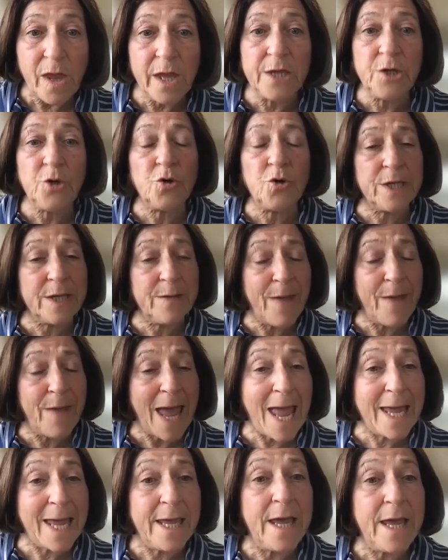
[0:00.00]
in early
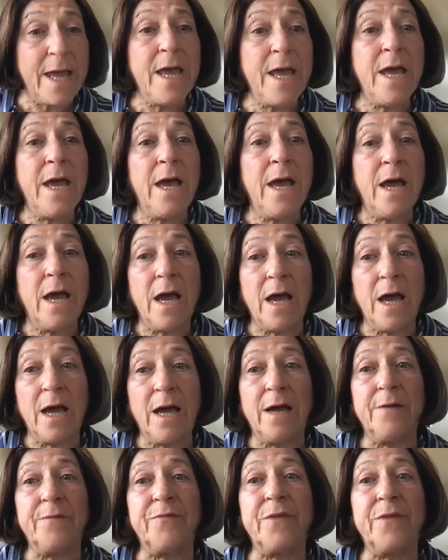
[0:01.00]
May.
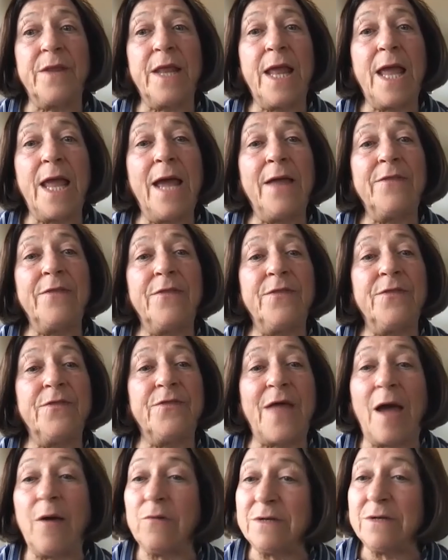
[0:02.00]
And
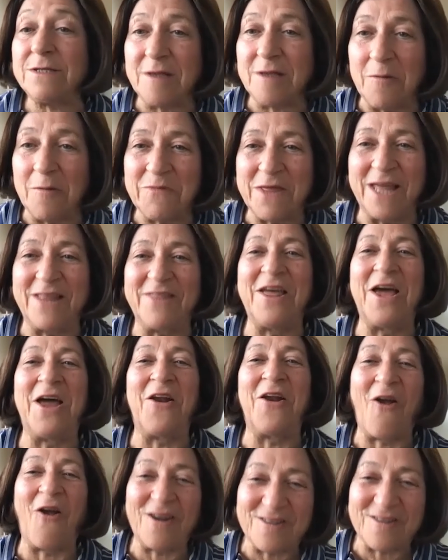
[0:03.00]
that was something
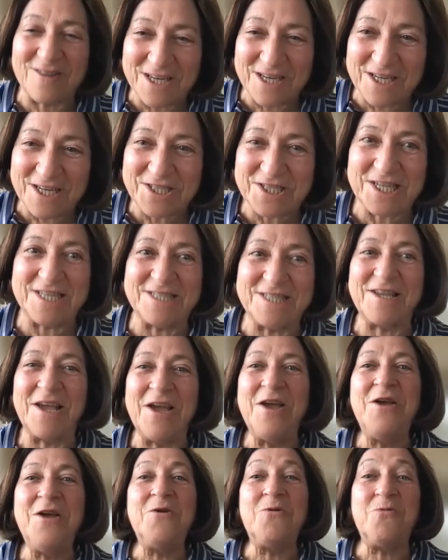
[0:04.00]
that our clinicians
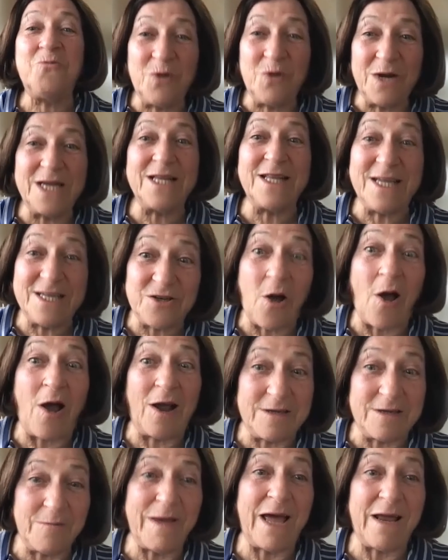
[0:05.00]
really
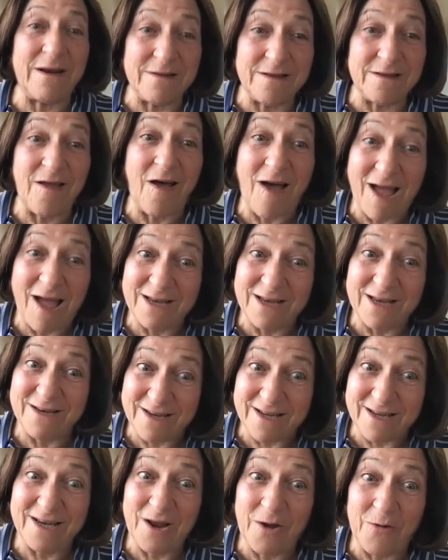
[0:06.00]
talked about a lot.
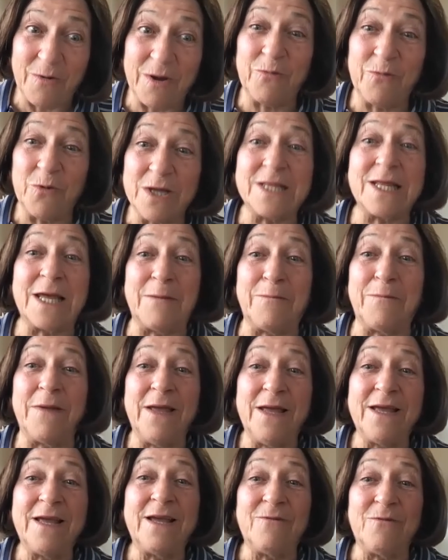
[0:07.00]

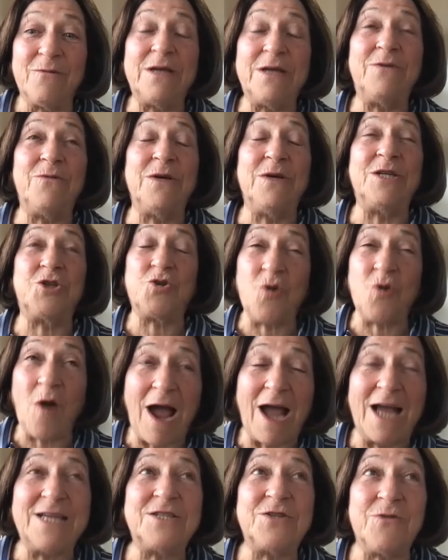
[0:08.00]
We
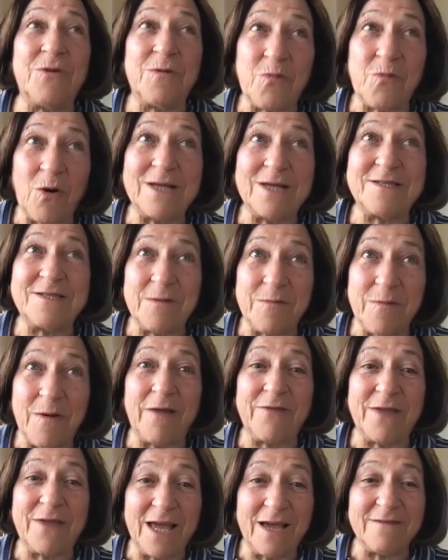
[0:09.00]
tried to impress
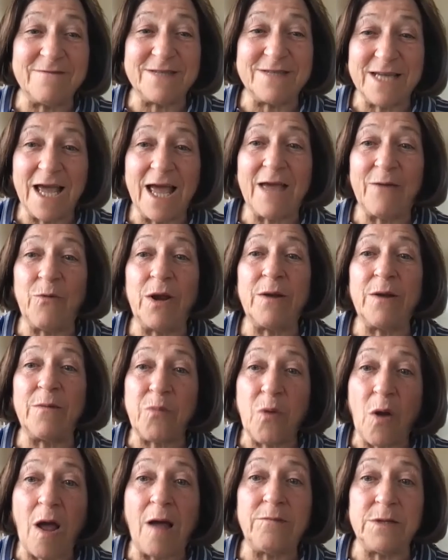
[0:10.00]
upon the FDA what a
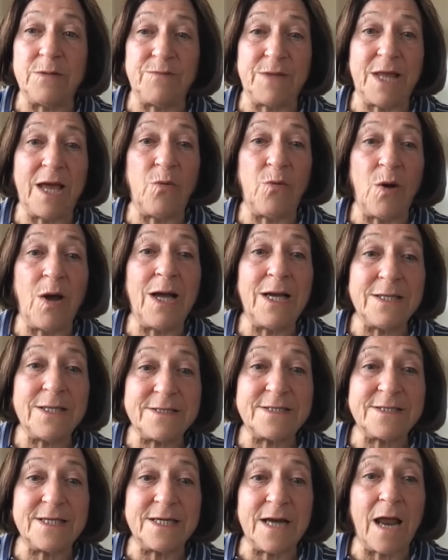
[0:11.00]
problem that
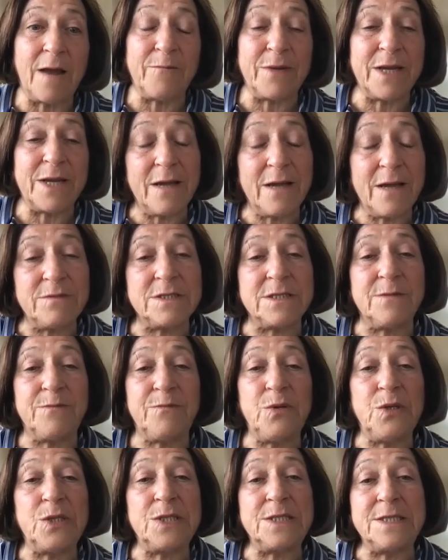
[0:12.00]
was to not be able to
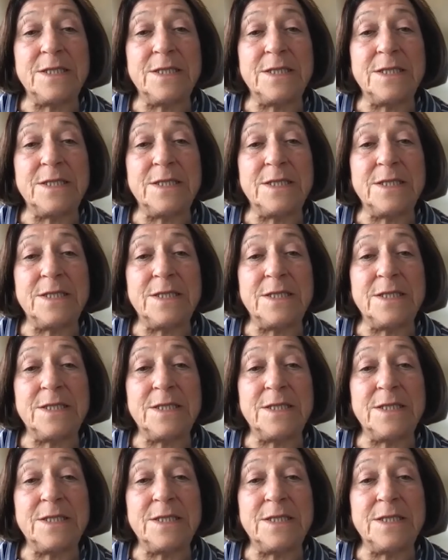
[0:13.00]
put